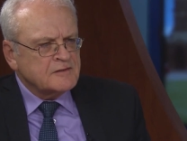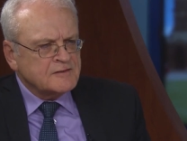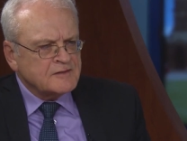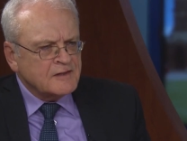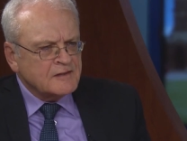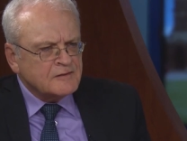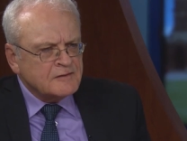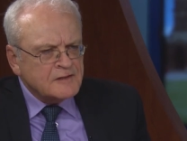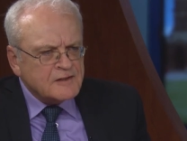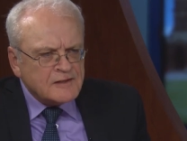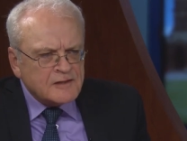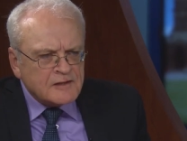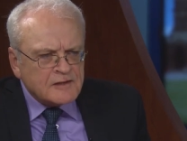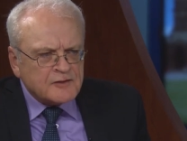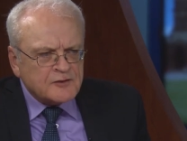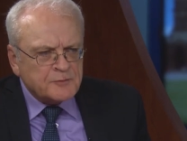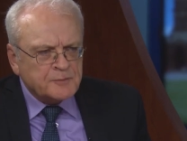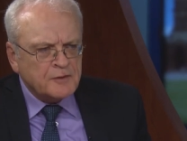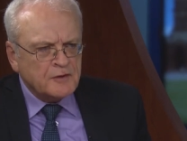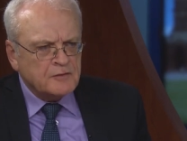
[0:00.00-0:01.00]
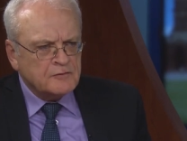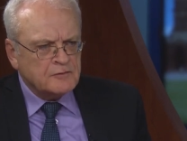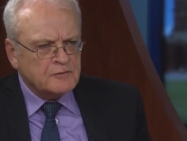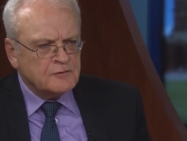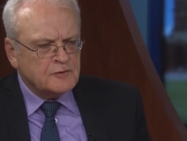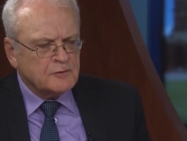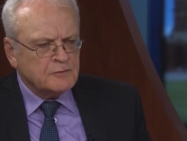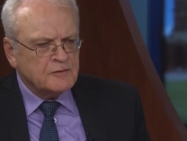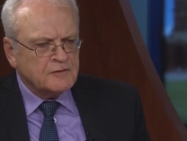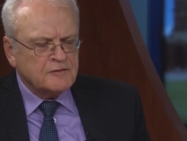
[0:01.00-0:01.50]
least a little exposure
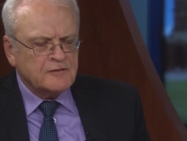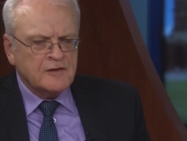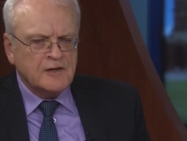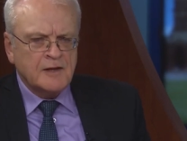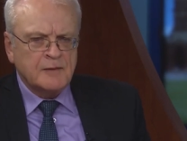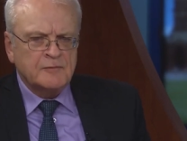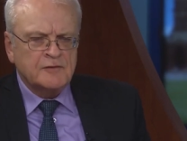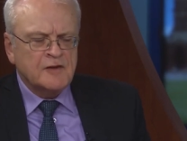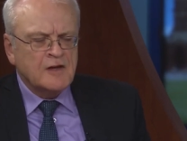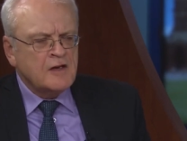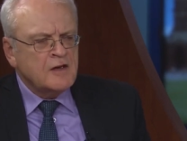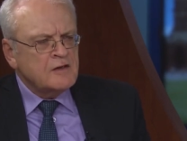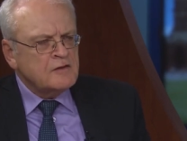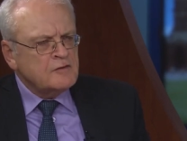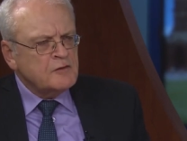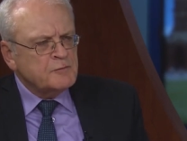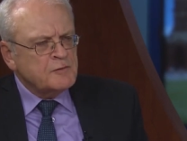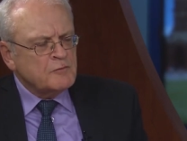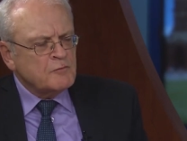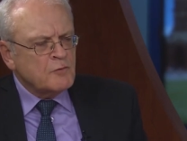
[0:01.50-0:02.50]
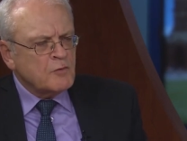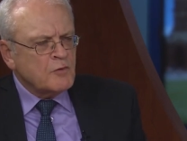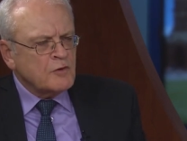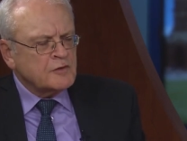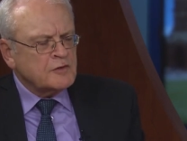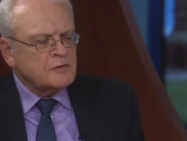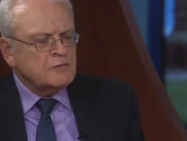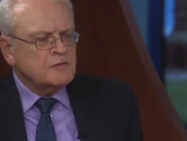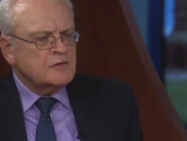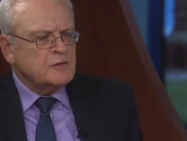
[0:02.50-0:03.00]
to exams. You've been
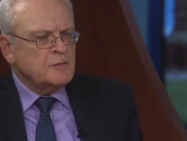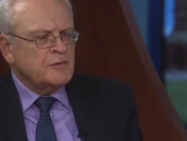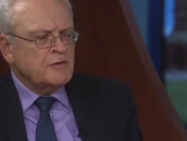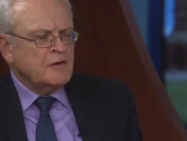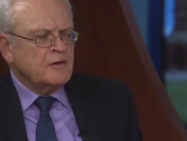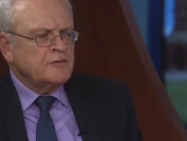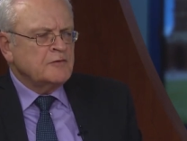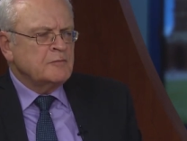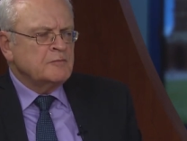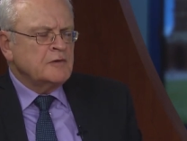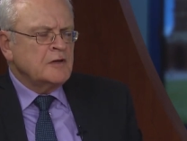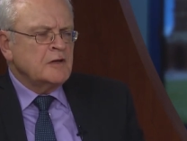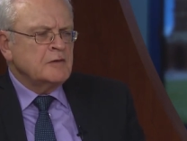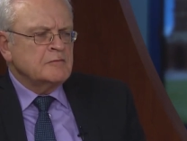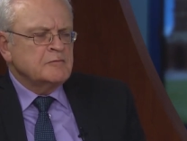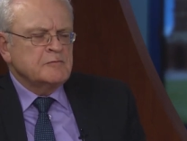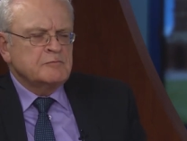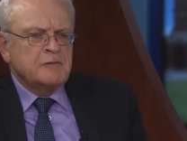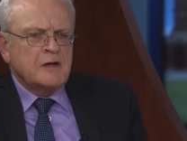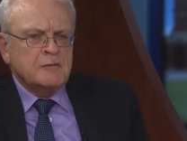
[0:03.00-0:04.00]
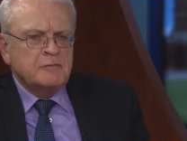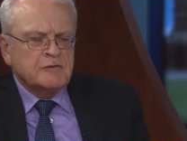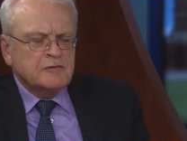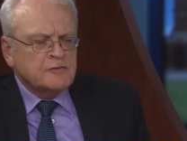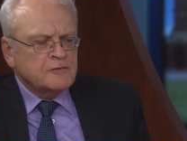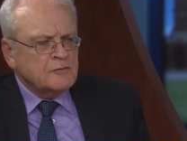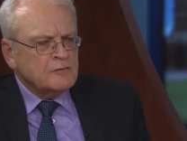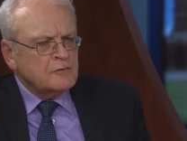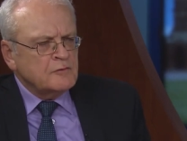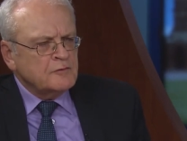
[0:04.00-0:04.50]
working with the Boston Pub Public
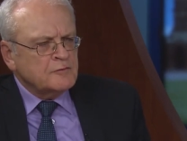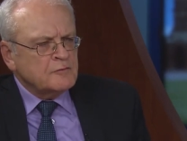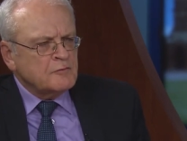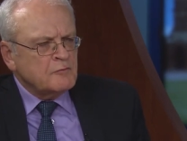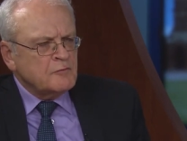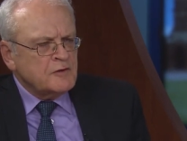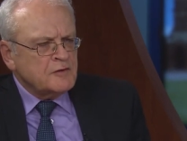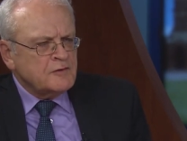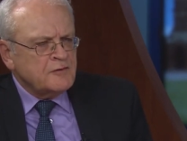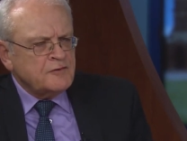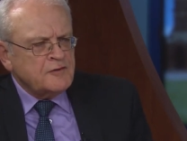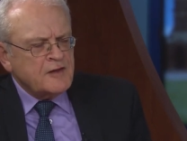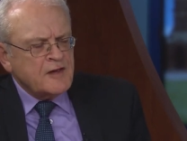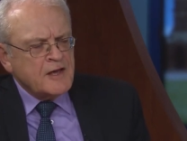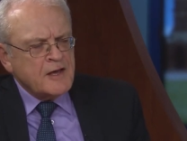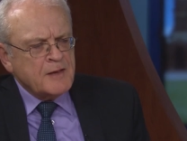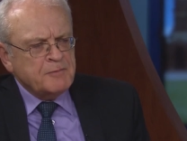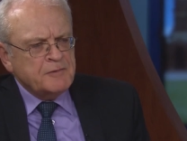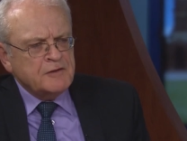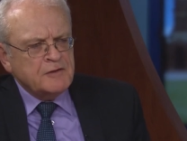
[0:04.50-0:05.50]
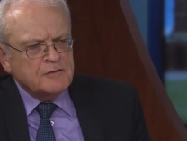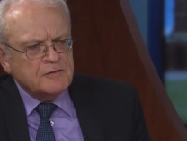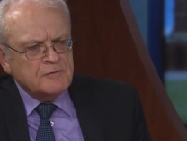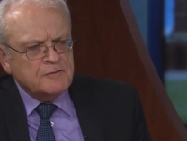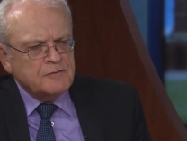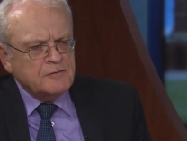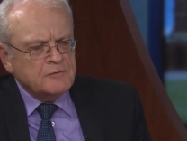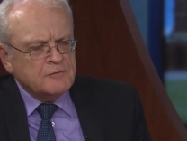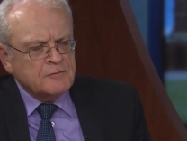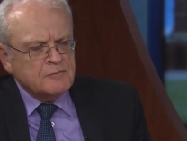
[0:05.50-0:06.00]
Schools. What do you see happening in the
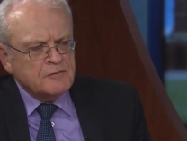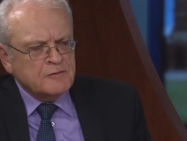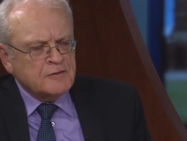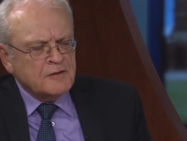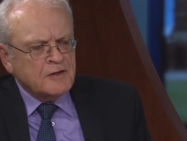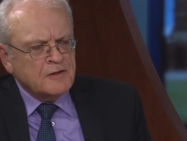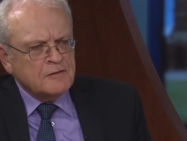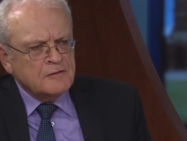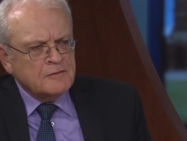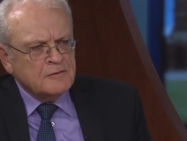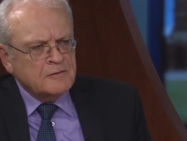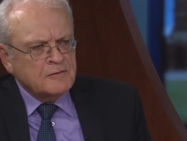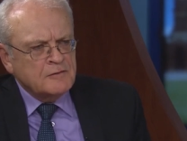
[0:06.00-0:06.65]
future with that?